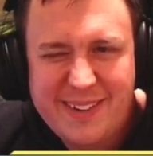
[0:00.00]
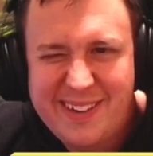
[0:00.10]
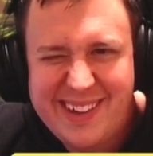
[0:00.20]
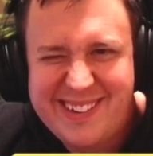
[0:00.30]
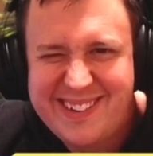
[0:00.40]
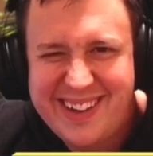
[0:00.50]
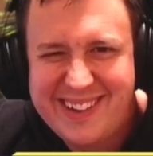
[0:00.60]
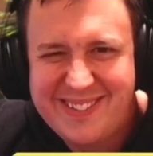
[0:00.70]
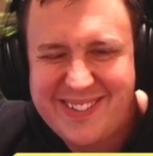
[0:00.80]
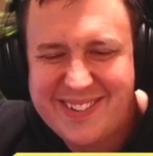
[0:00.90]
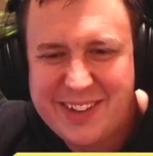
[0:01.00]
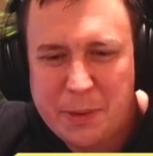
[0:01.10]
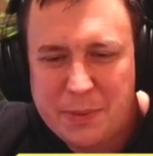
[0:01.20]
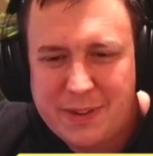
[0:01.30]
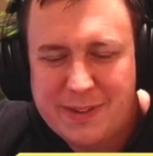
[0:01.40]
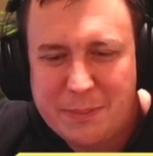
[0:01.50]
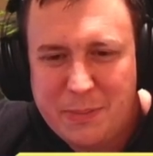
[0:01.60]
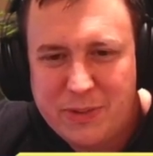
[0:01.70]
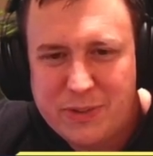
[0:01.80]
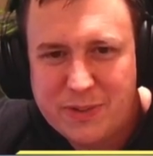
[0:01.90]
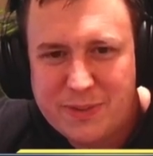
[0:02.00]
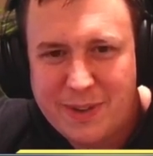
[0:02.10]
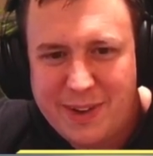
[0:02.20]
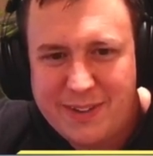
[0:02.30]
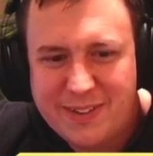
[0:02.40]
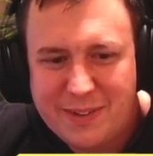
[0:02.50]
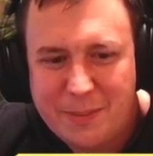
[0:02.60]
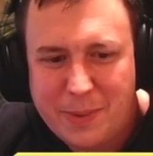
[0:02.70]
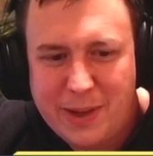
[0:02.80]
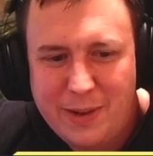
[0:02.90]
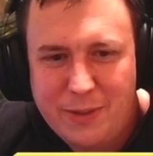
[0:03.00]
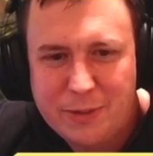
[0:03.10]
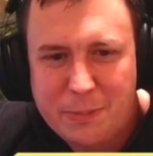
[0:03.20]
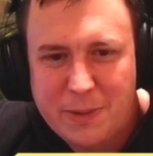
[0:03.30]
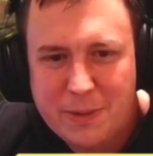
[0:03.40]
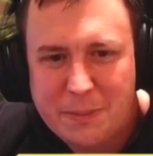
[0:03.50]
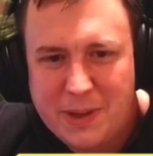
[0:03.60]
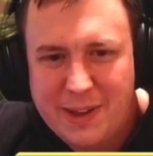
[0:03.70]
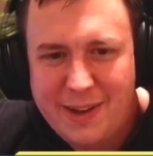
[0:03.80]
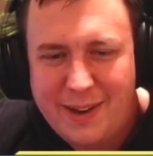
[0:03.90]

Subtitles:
it just takes them to attack with this and Monstrous Rage, and then we lose Boromir.